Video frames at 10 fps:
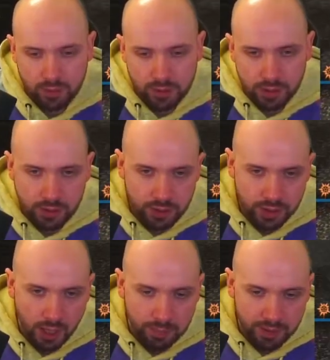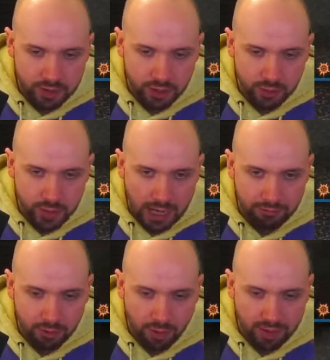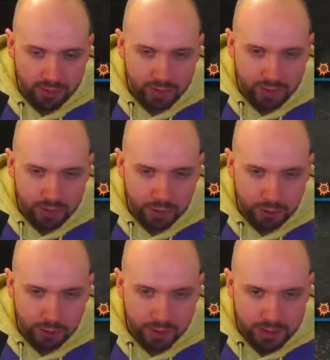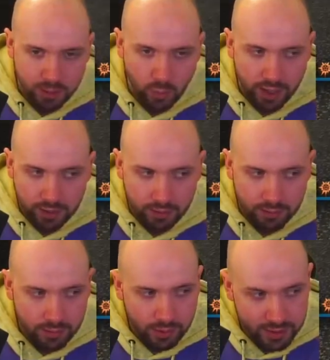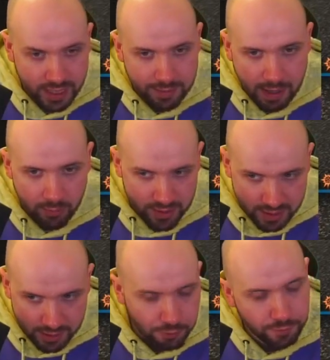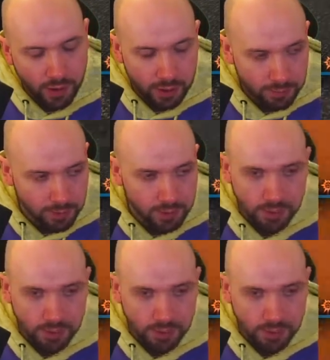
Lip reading: You just got a bit too carried away in that, and you committed when your teammate was still viable.